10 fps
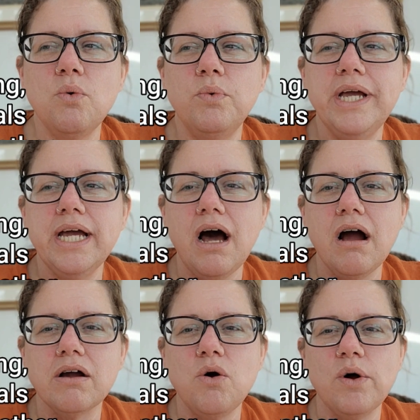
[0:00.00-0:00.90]
we
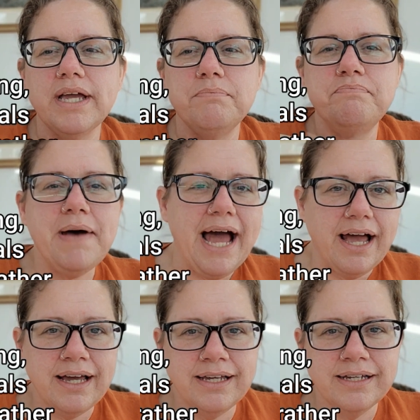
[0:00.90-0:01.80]
are going
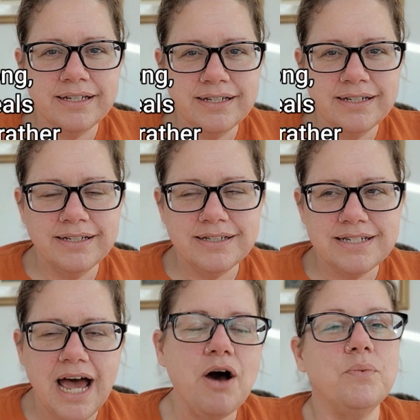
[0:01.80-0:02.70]
back
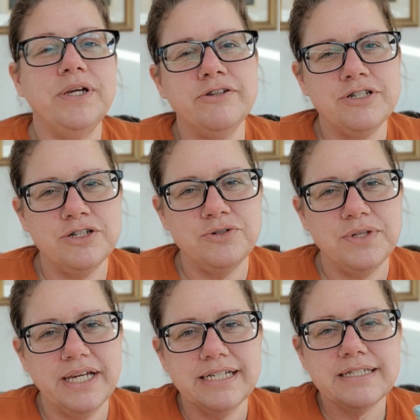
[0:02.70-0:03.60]
to how we used to do
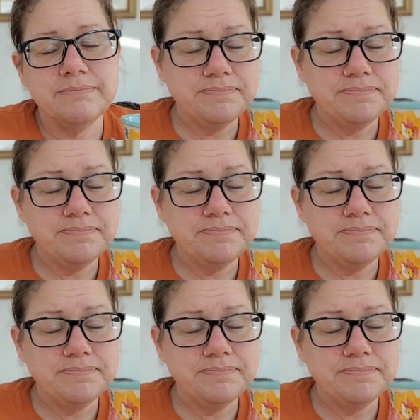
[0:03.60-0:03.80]
things.